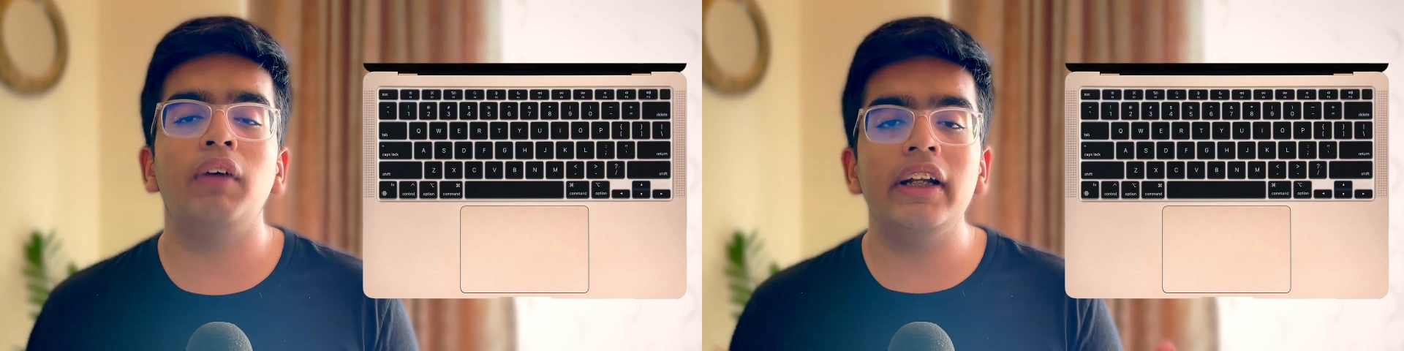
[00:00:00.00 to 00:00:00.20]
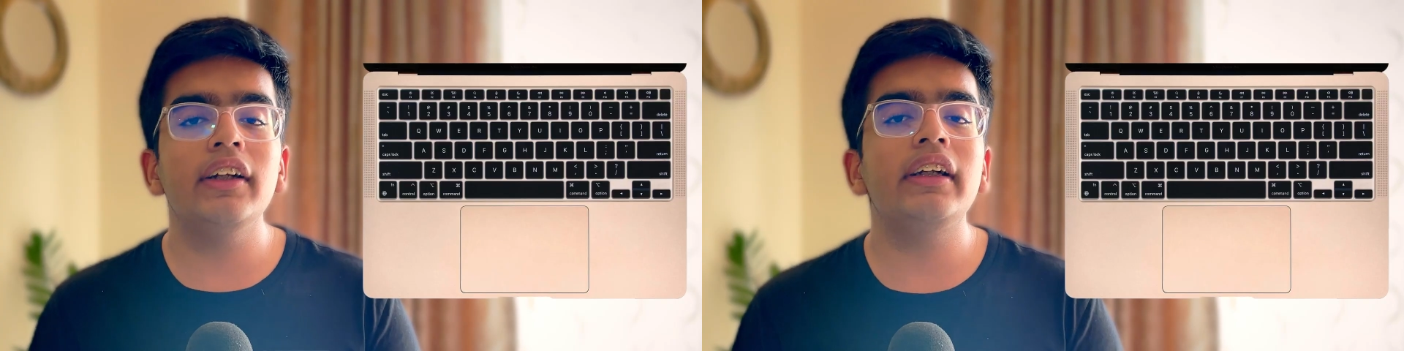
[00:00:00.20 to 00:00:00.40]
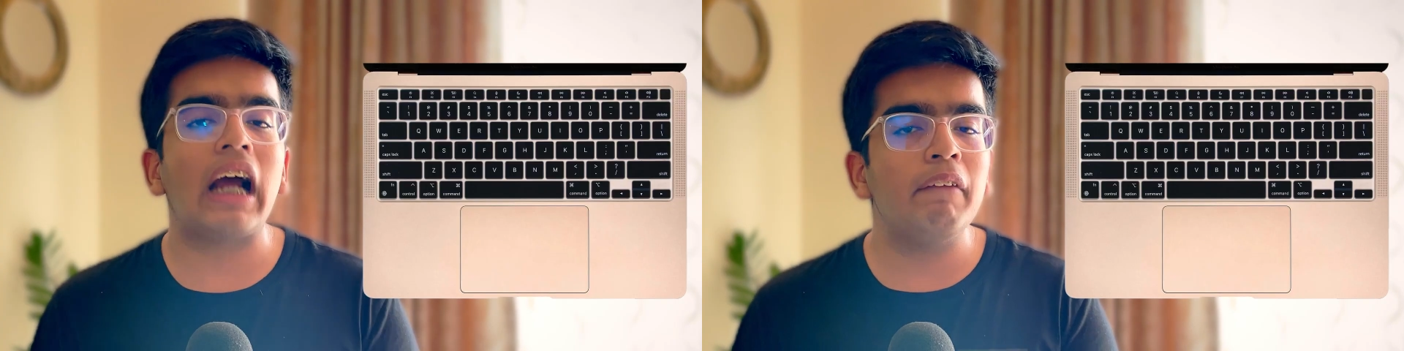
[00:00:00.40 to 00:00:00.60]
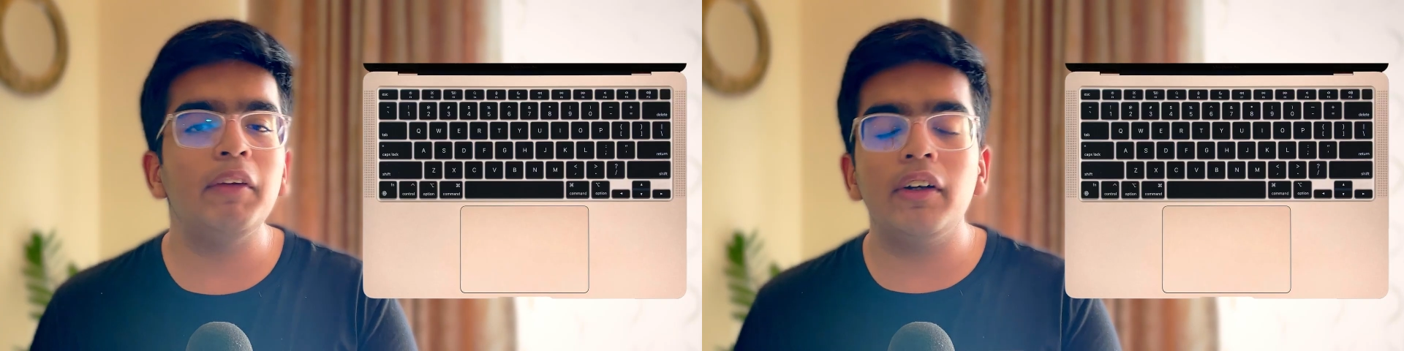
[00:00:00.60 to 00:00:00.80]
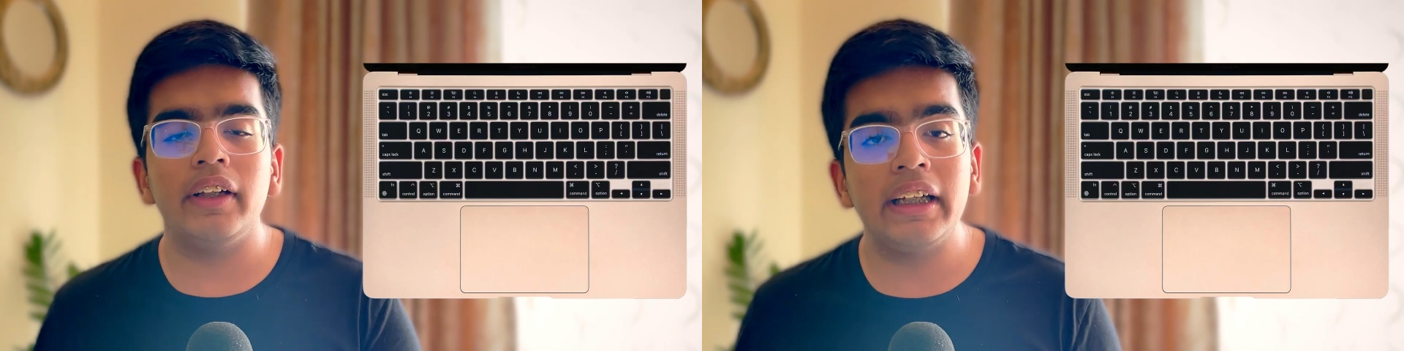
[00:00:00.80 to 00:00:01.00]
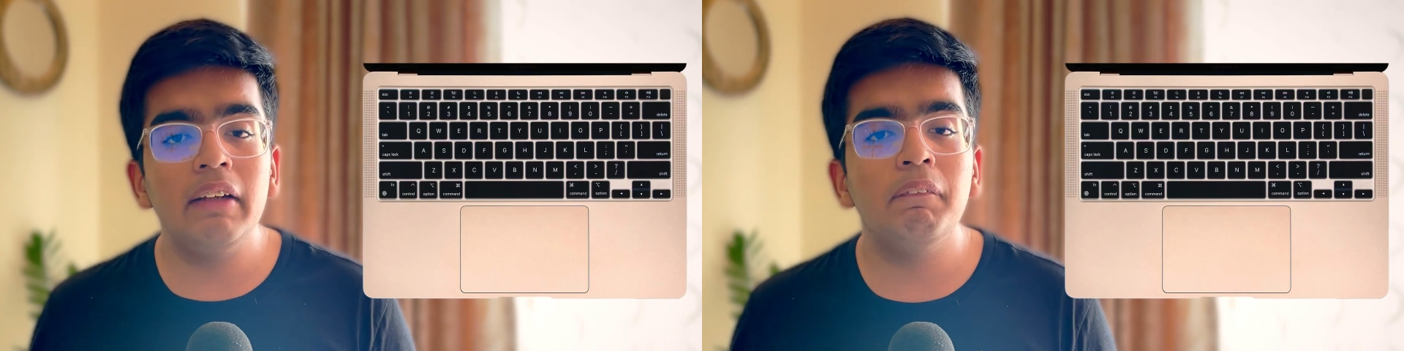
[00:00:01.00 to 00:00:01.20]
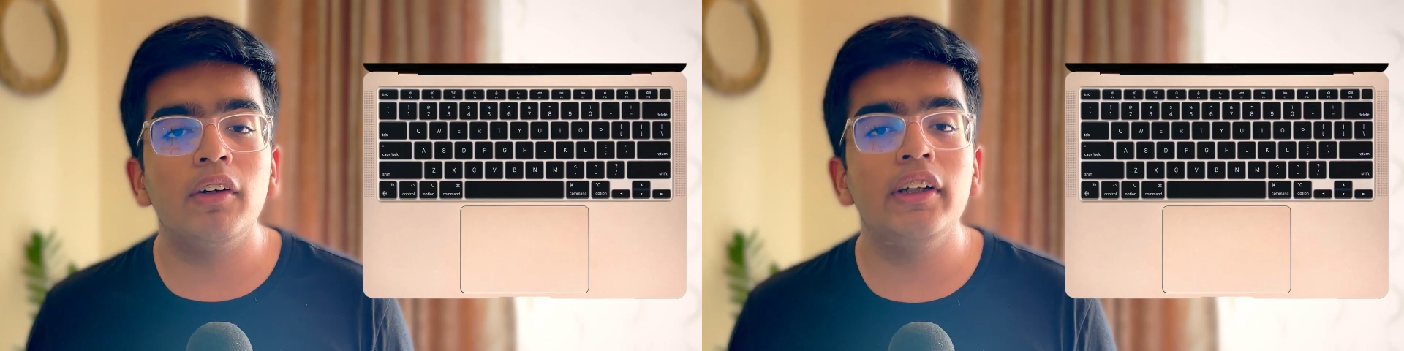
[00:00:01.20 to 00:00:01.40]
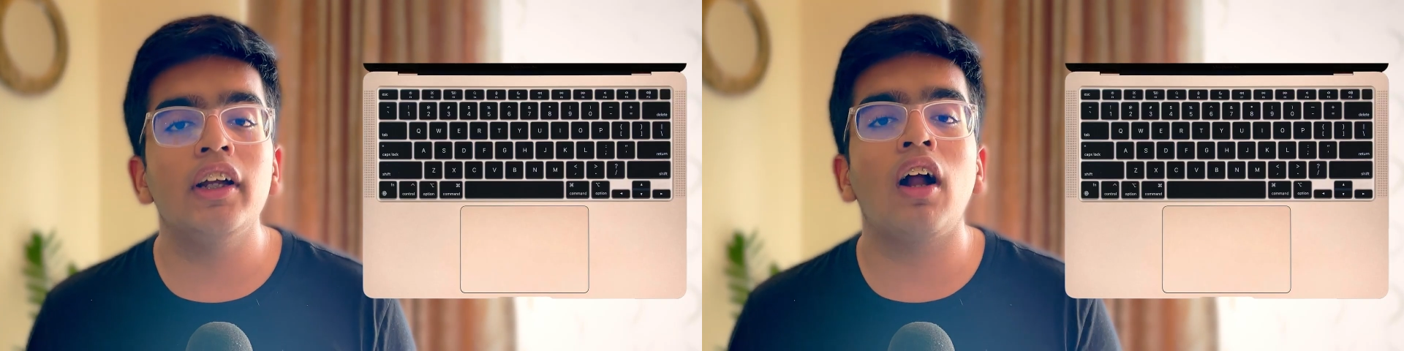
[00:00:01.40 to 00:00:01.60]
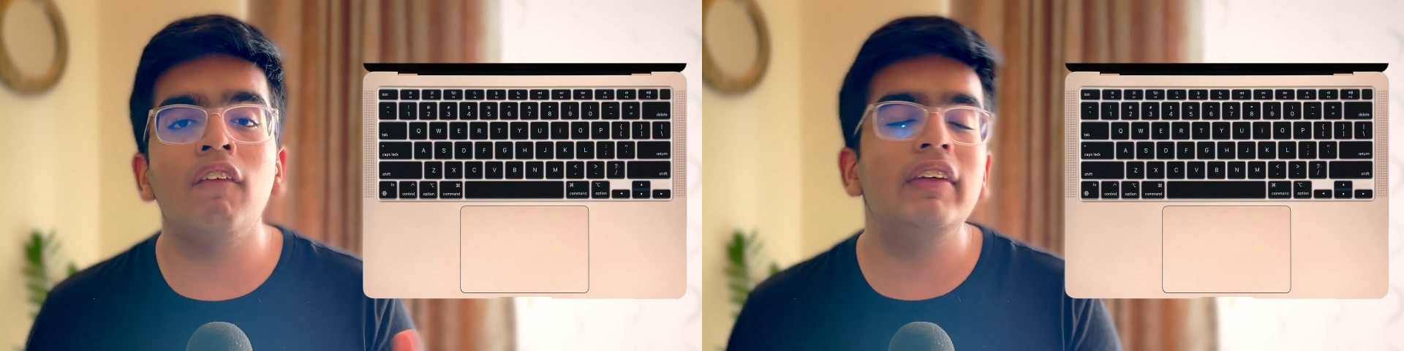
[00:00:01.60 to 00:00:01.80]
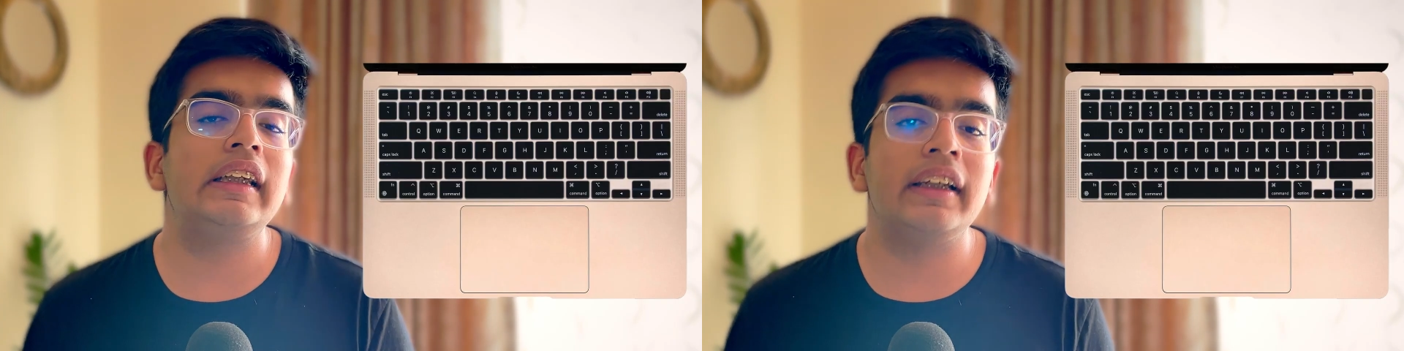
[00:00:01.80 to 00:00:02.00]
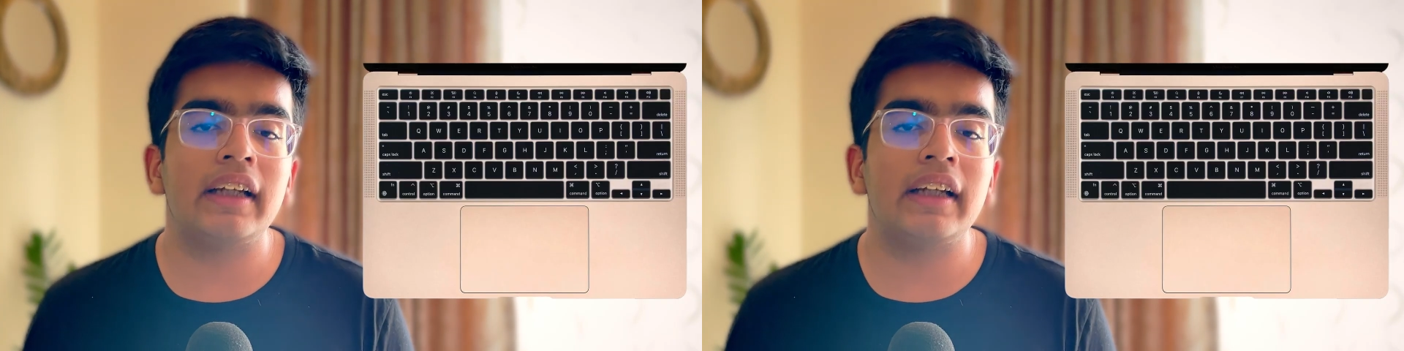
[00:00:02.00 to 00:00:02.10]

when you're typing on the keyboard, you're obviously